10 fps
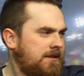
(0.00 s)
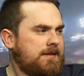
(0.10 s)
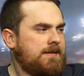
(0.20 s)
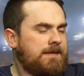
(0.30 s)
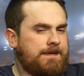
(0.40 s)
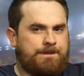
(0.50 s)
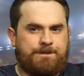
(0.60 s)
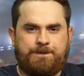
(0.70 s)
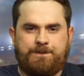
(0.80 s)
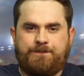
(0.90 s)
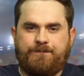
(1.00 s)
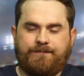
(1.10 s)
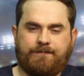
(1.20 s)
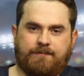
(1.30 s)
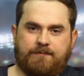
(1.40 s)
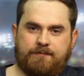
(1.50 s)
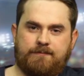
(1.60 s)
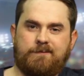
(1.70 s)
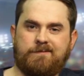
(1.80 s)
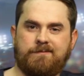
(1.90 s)

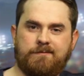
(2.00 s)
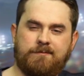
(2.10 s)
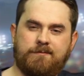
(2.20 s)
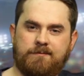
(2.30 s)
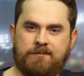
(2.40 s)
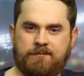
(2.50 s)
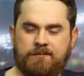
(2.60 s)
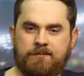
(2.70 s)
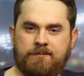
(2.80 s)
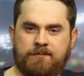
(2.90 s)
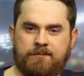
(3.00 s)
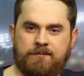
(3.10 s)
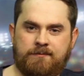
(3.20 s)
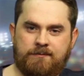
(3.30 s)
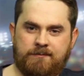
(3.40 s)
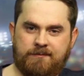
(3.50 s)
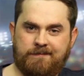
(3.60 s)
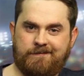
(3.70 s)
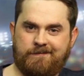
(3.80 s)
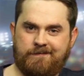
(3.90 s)

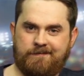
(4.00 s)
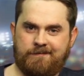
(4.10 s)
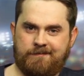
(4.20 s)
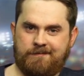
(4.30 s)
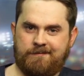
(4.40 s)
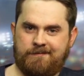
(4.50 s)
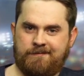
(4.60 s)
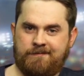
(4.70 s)
No words are spoken by the person on screen.